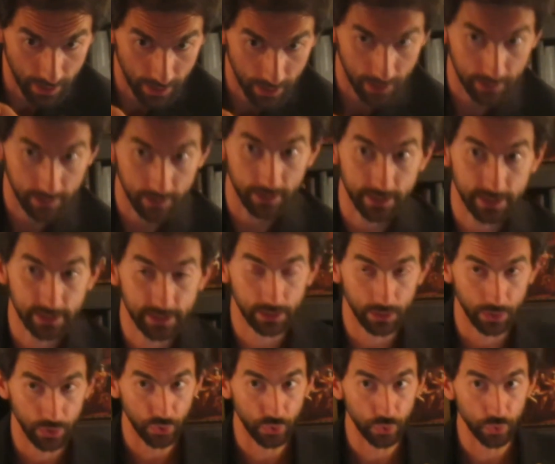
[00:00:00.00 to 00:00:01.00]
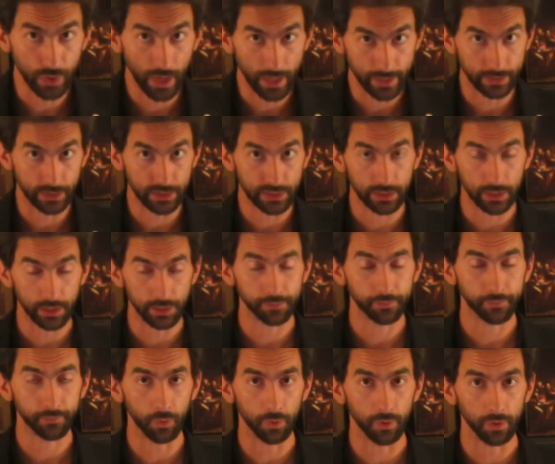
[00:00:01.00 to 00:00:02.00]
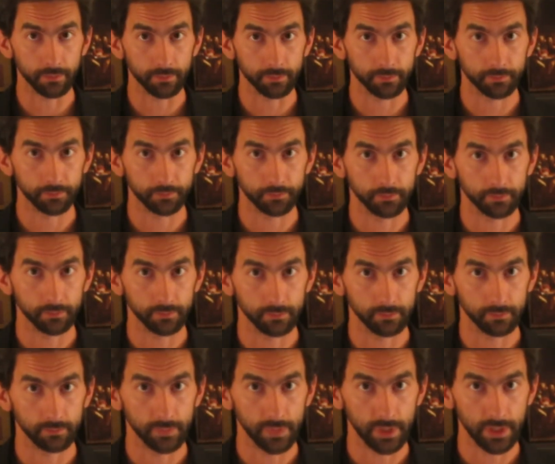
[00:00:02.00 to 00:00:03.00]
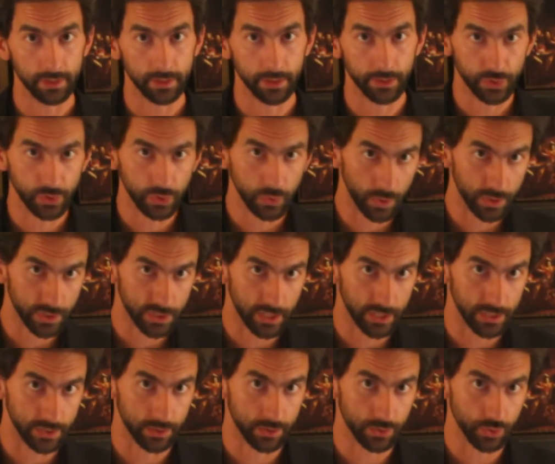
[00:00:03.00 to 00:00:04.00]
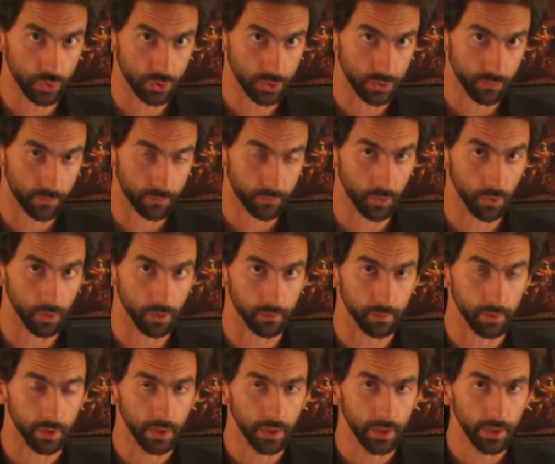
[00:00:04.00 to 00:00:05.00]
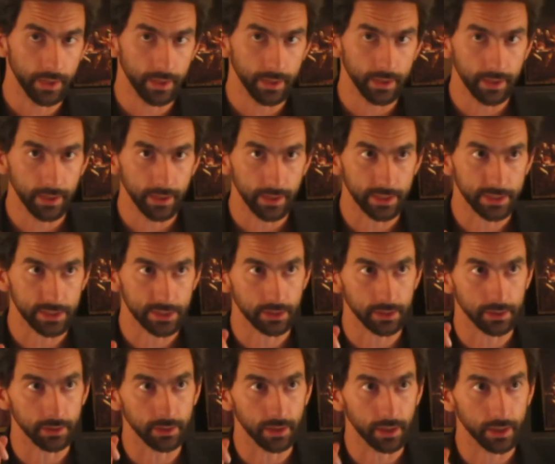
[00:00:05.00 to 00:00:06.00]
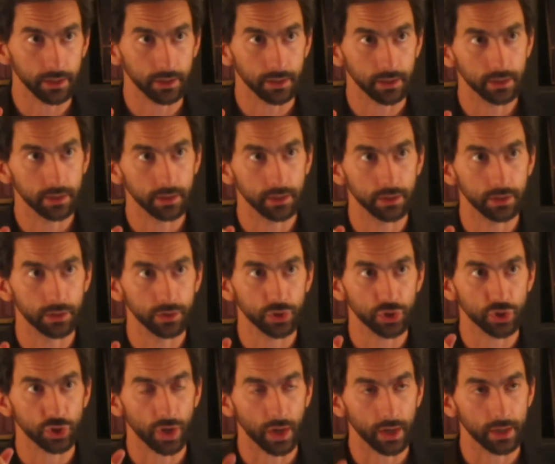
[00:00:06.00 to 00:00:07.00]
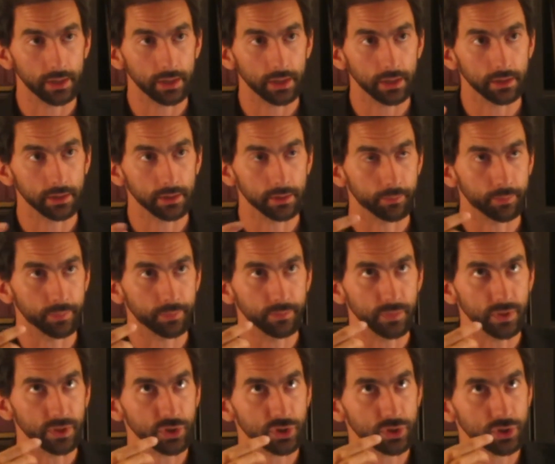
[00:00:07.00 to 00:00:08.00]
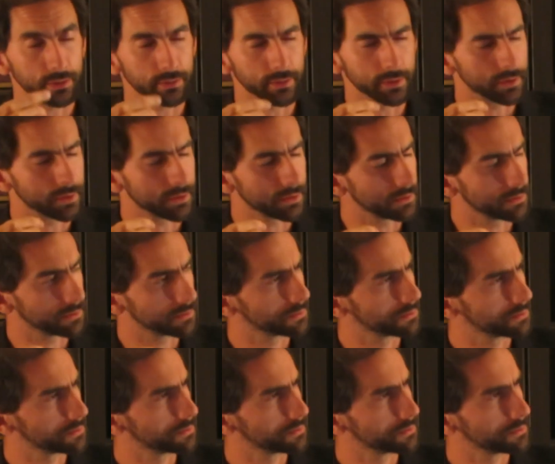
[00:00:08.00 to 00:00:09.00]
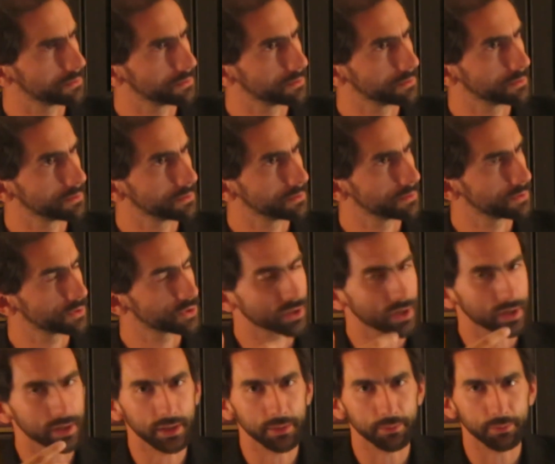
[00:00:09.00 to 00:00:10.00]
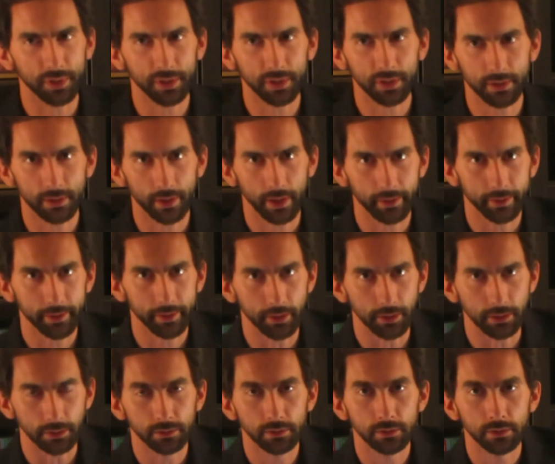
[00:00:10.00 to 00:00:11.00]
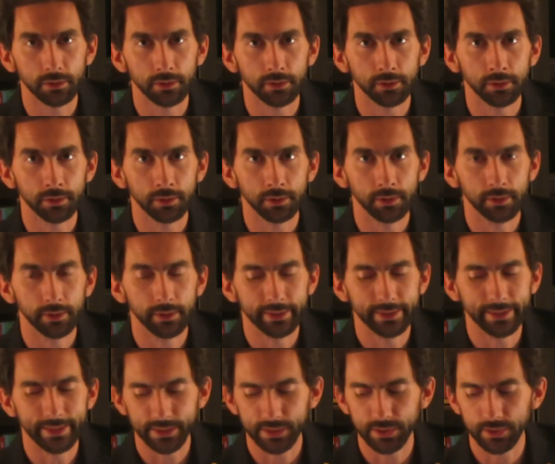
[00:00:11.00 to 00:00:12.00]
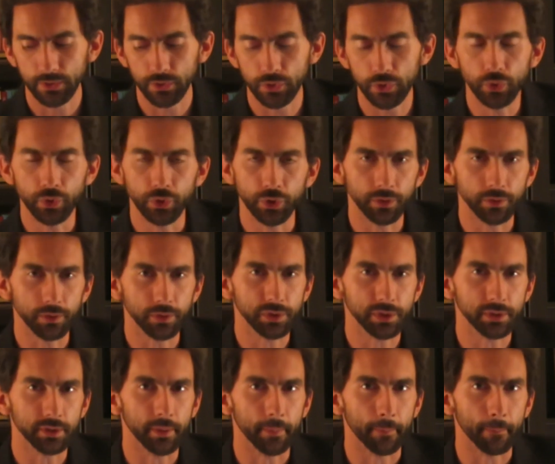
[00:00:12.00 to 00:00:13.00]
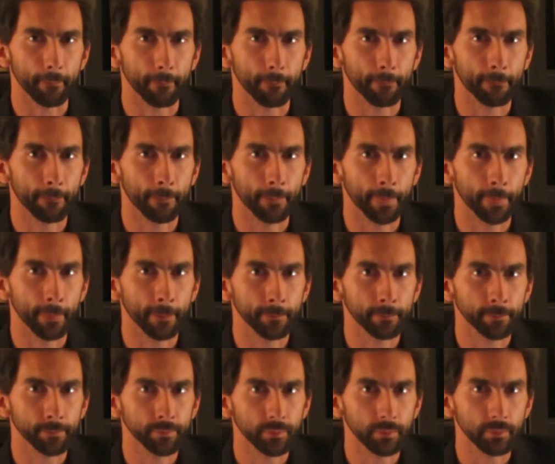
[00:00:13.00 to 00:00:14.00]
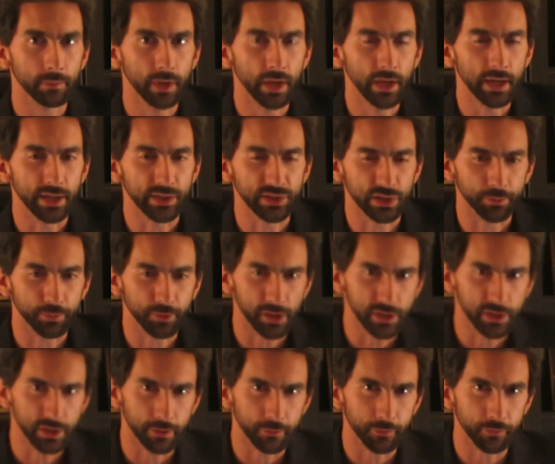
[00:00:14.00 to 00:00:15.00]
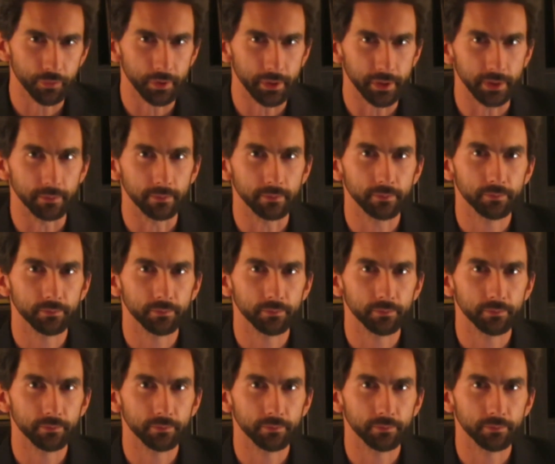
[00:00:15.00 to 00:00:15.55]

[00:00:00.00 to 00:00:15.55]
in its United States form, in its U.S. Constitution form, it's the light shining, the shining beacon on a hill. It's the New Jerusalem. It's the place of freedom,